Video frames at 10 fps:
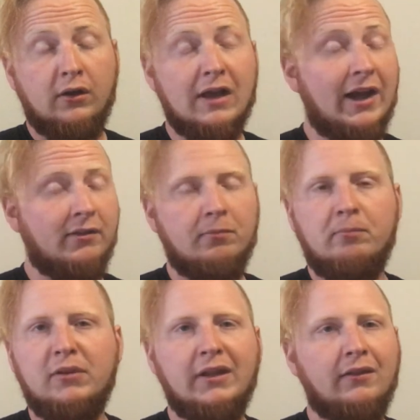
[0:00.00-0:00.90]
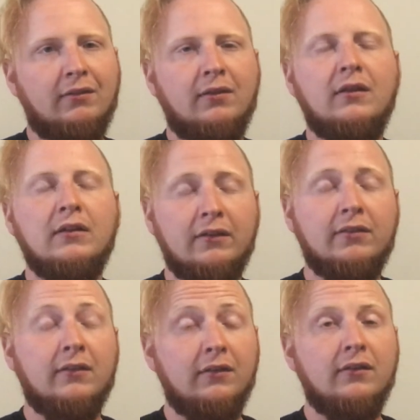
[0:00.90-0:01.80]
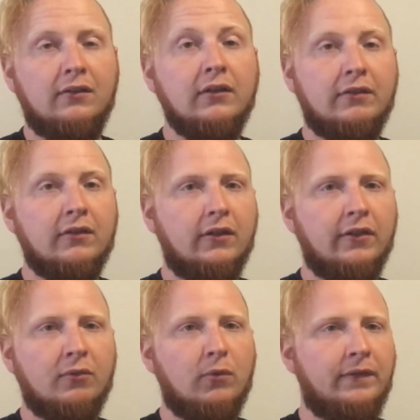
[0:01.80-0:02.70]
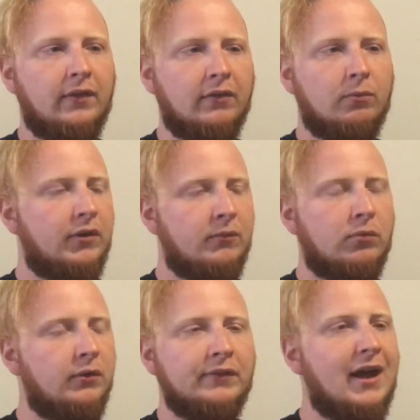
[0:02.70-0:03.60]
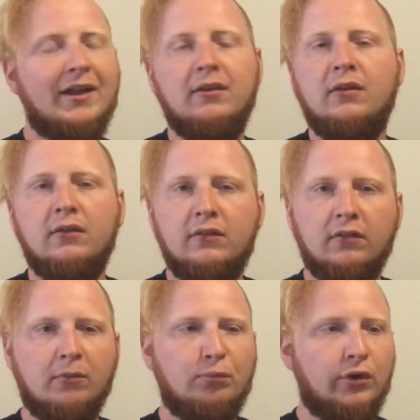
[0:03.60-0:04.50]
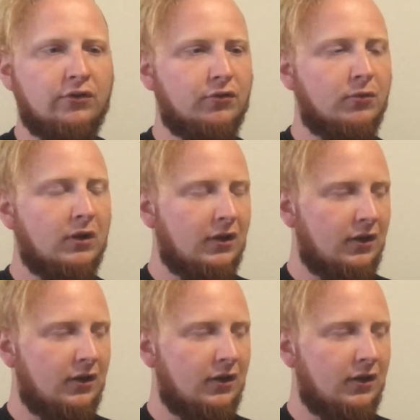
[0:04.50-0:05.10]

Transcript: guys, please listen to this one. This one will not disappoint you.